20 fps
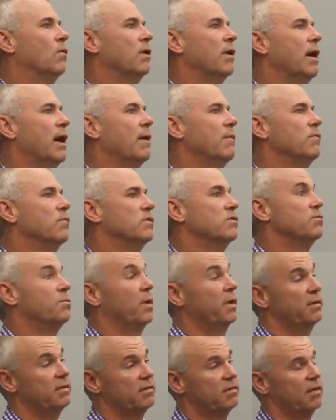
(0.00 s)
What happened was
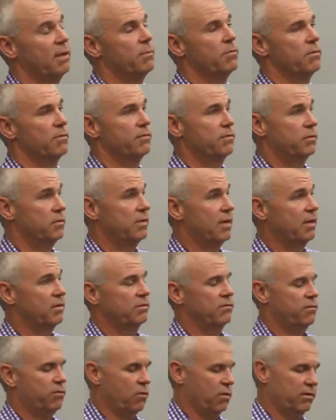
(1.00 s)
by December of two
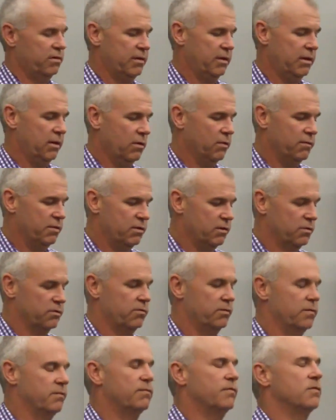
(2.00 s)
thousand fourteen, he
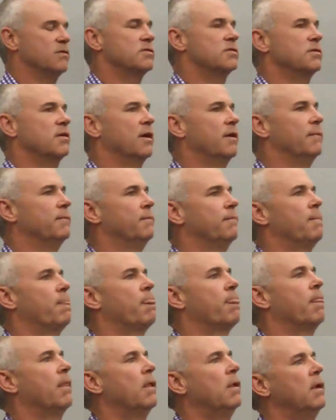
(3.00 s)
overdosed for the first time.
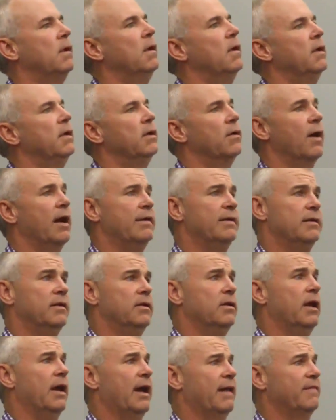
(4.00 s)
You know, I
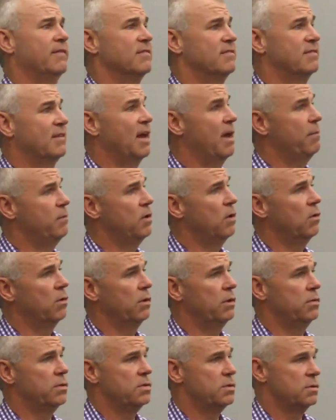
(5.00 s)
didn't at this time know
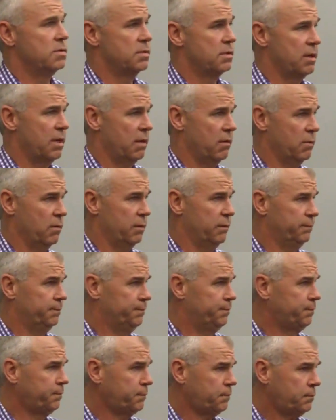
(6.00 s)
he was using heroin.
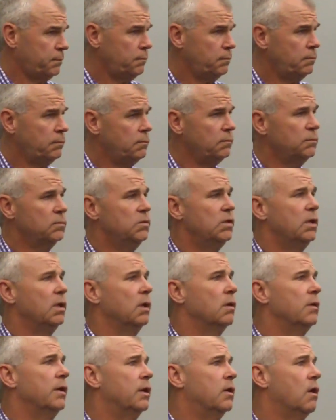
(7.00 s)
You
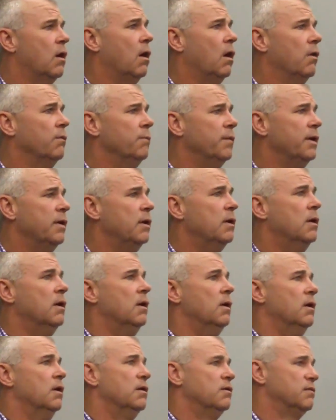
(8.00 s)
know, he called me,
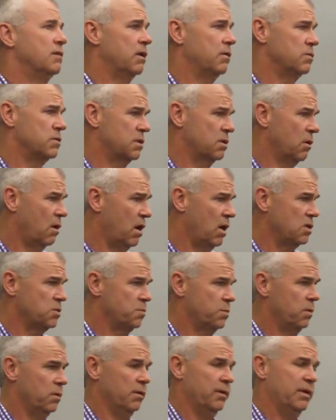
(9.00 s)
said he was at the
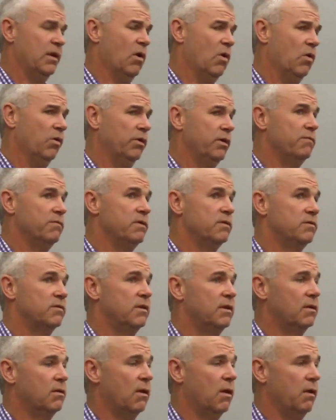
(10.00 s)
hospital, and the only
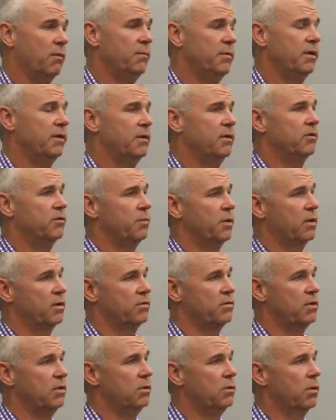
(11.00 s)
reason he called me is
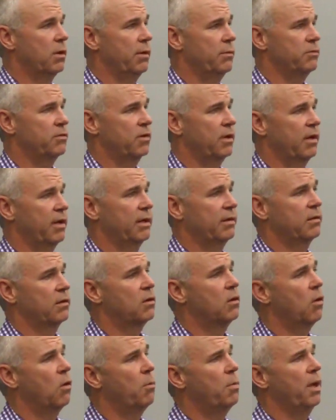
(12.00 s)
because he knew I was going to get the
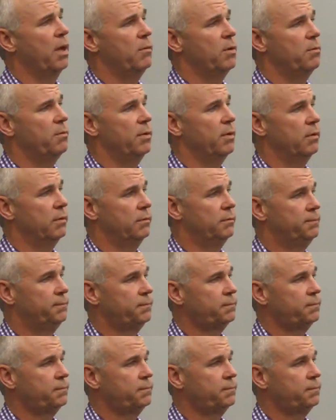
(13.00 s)
co-payment bill.